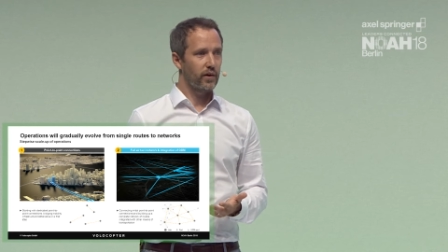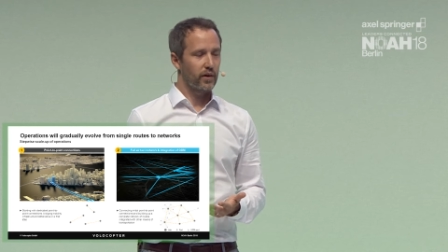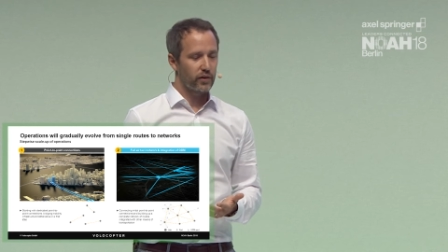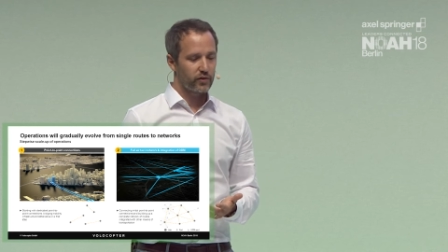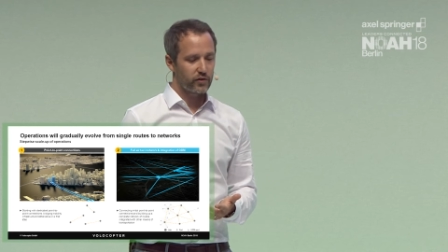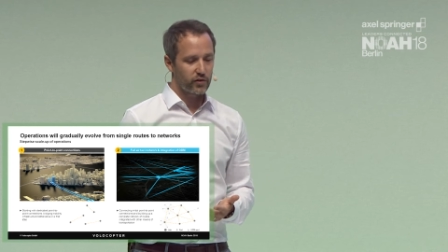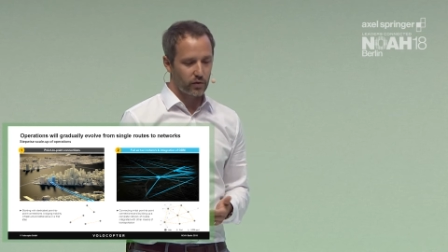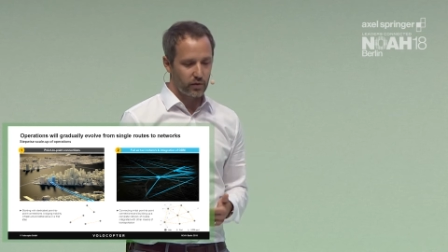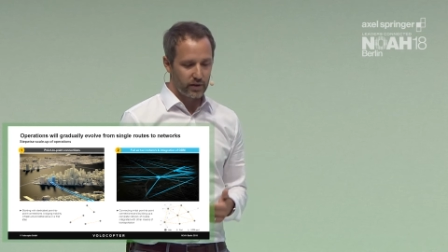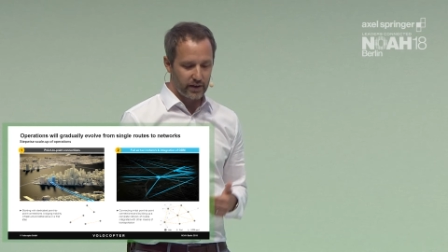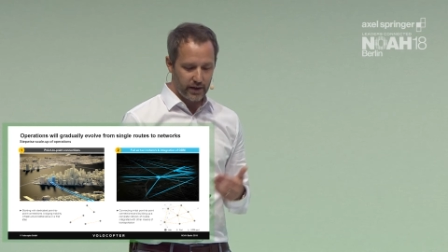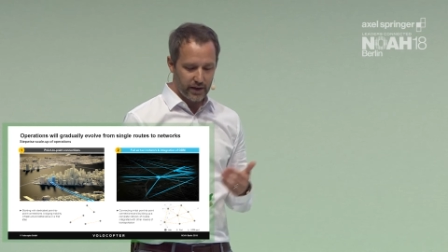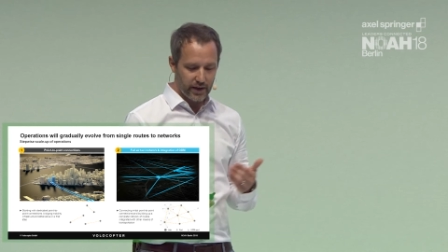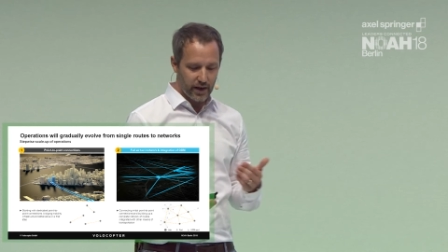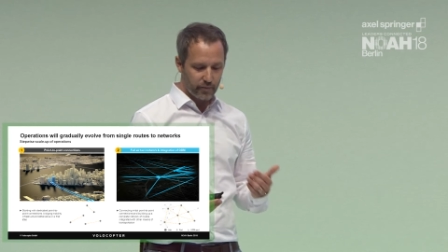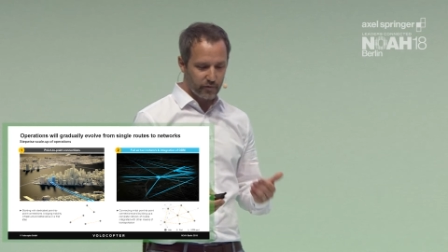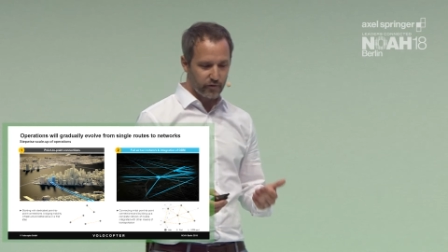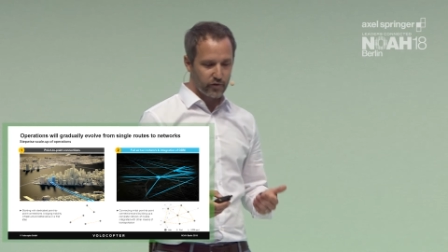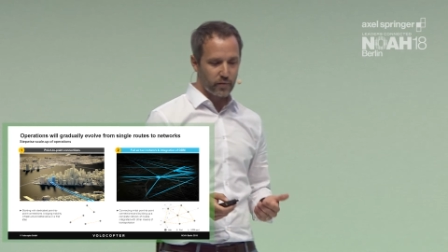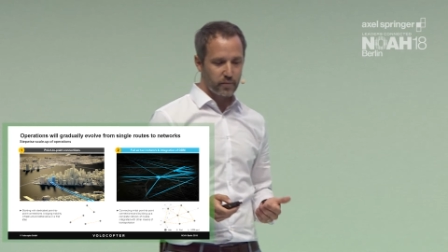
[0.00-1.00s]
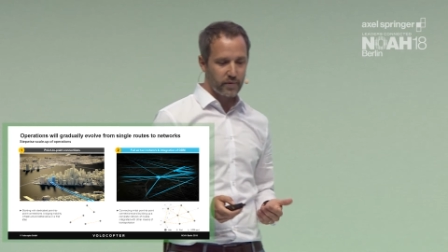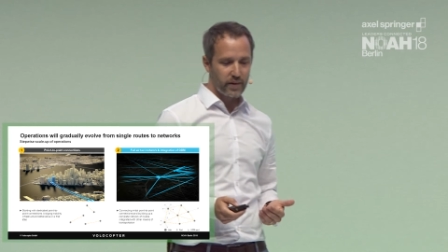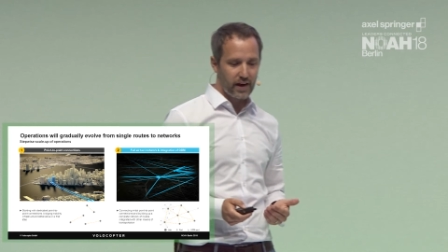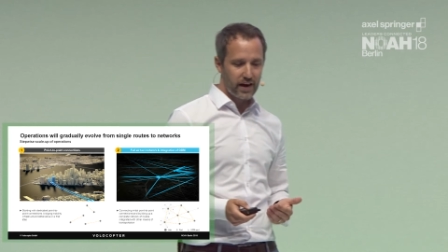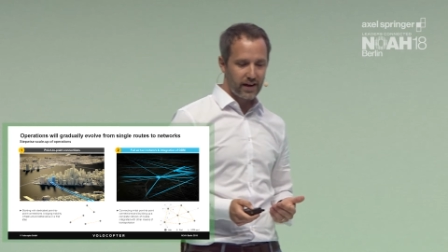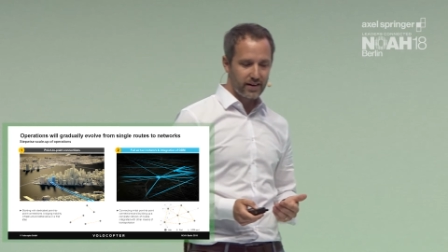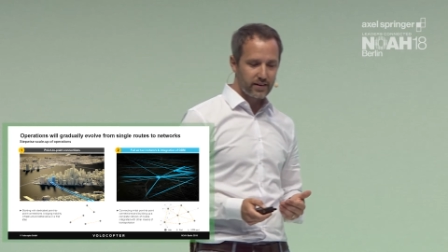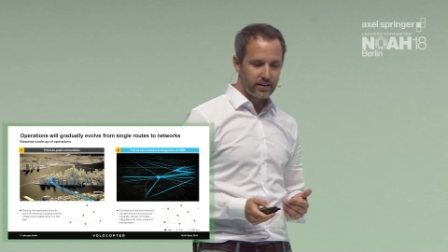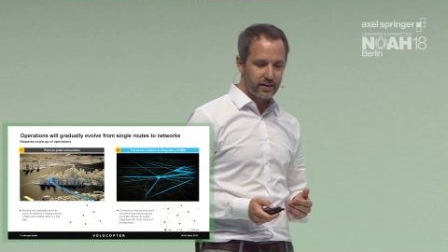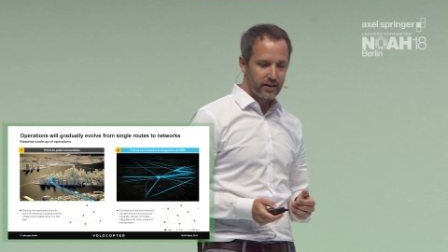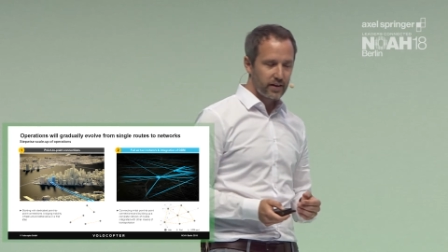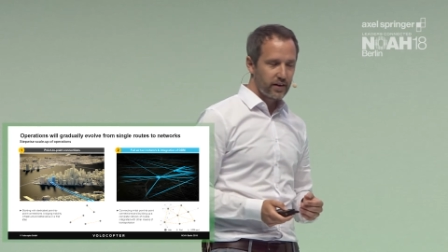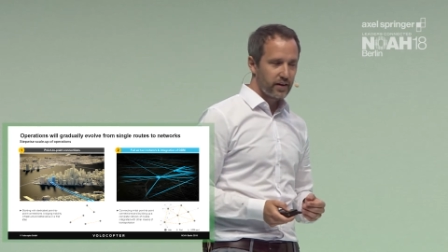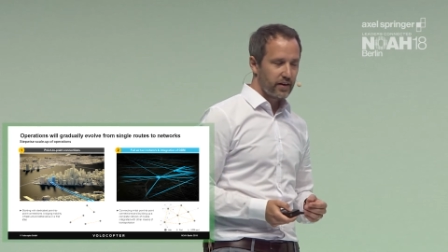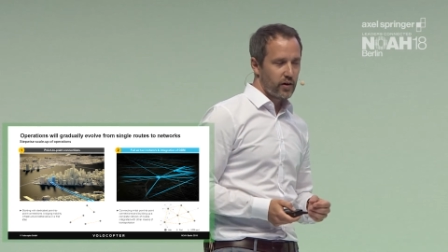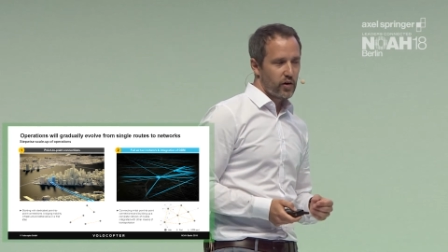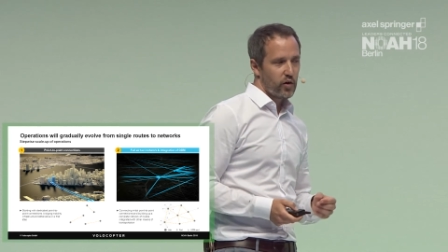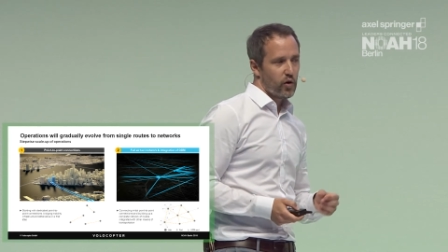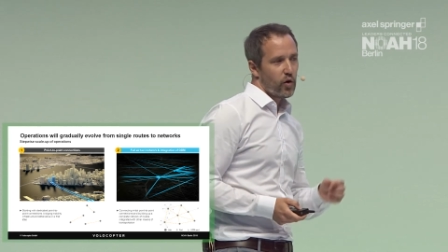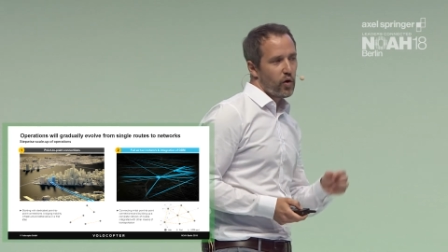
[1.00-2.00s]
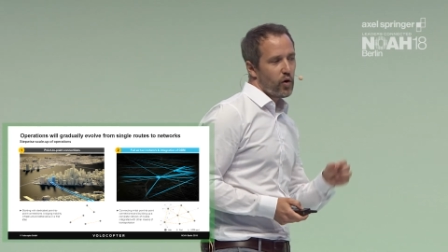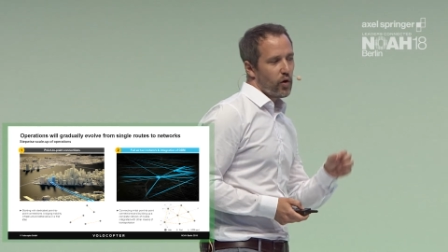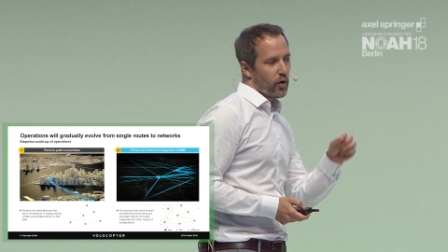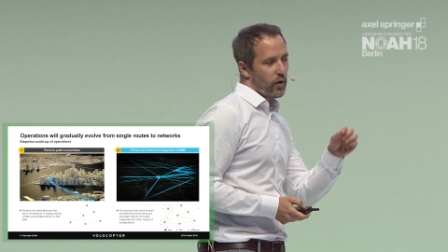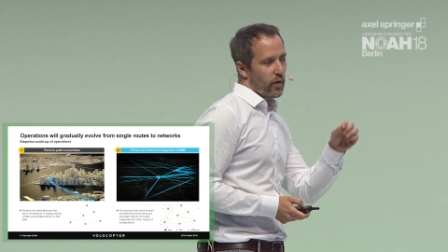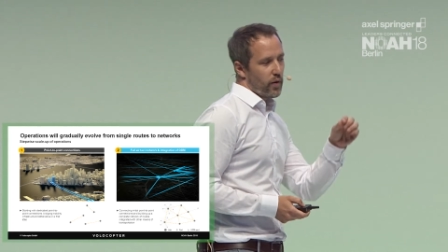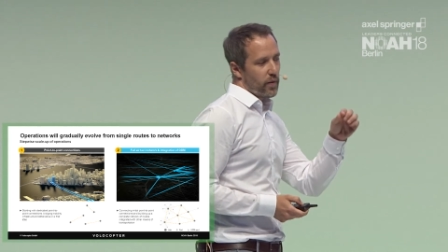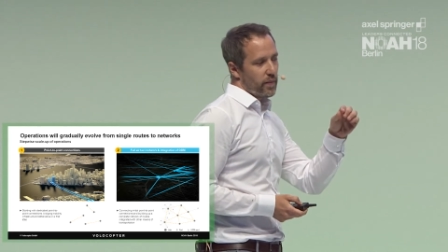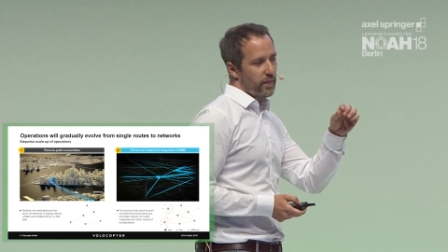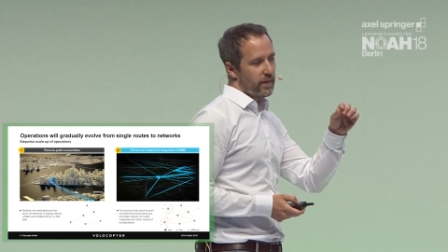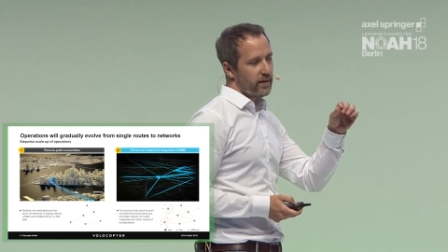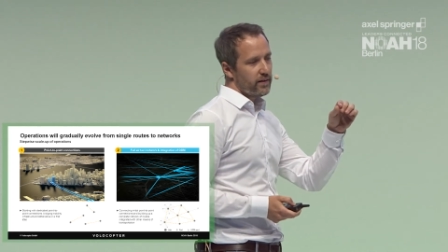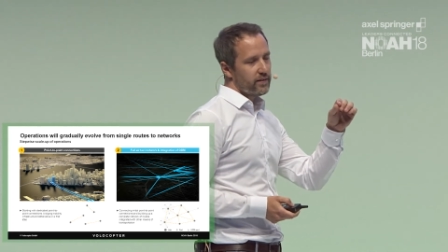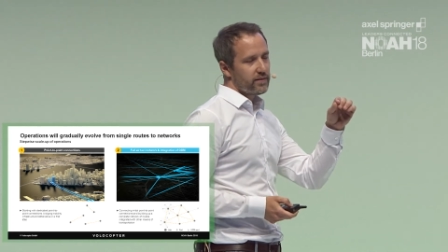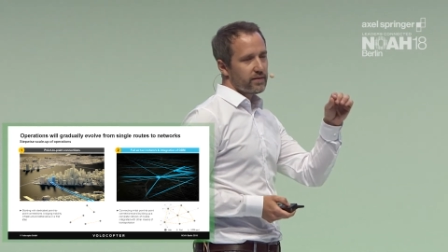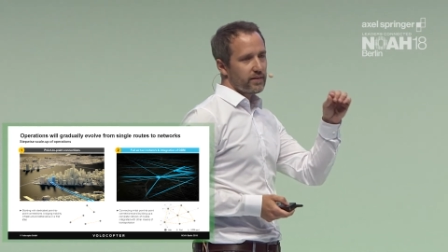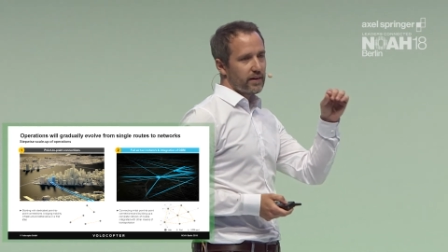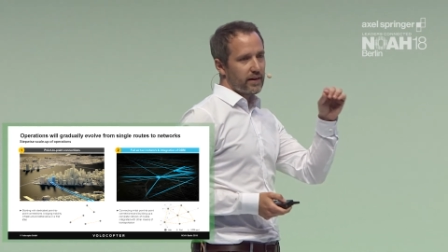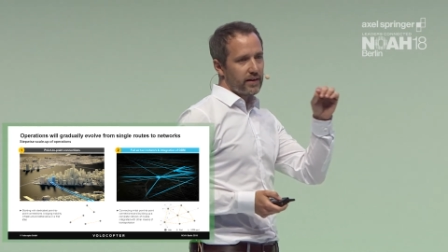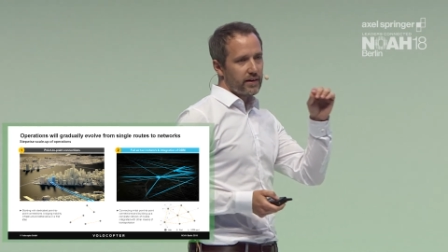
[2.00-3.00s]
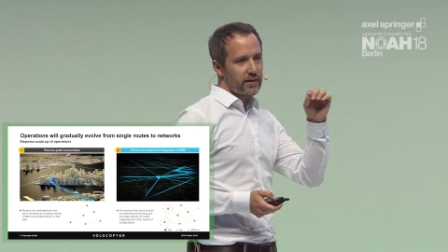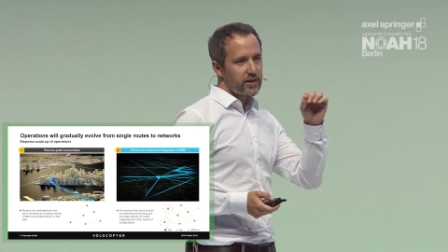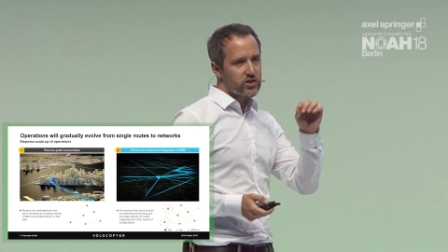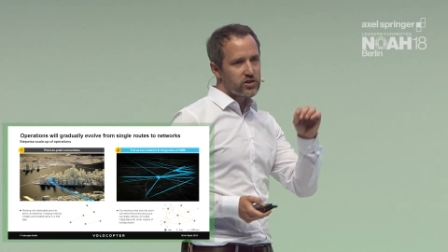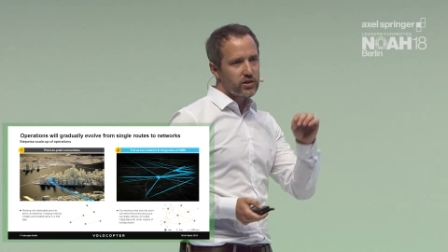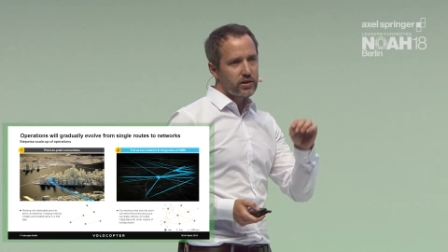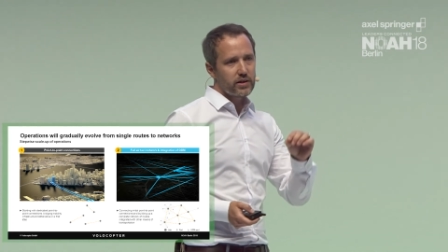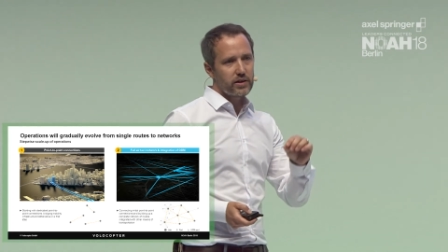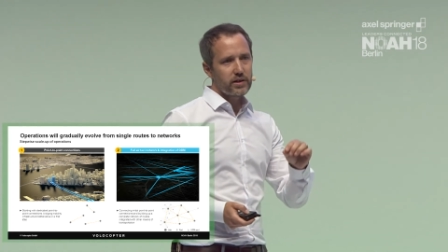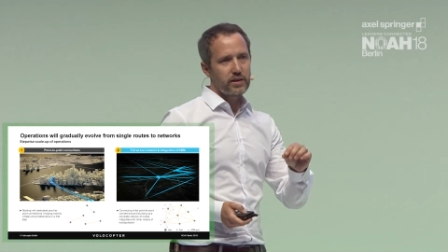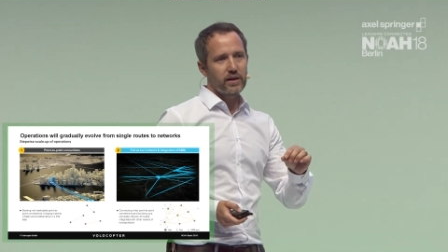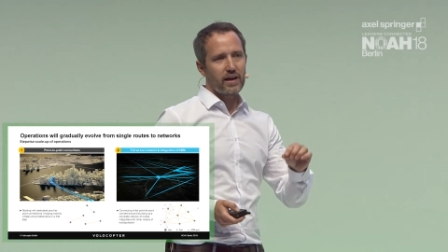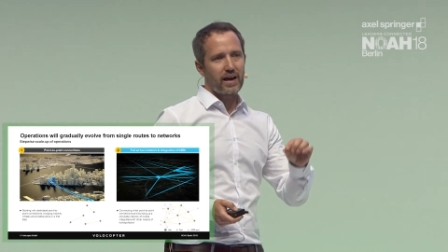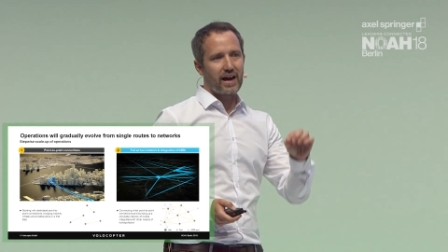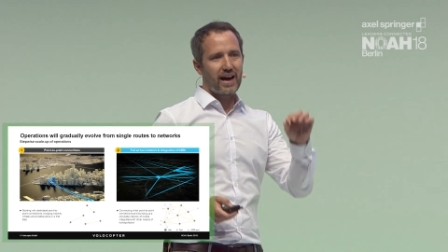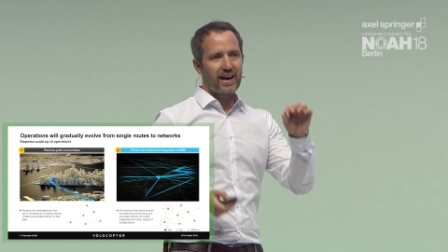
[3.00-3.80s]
So leading up from that, these initially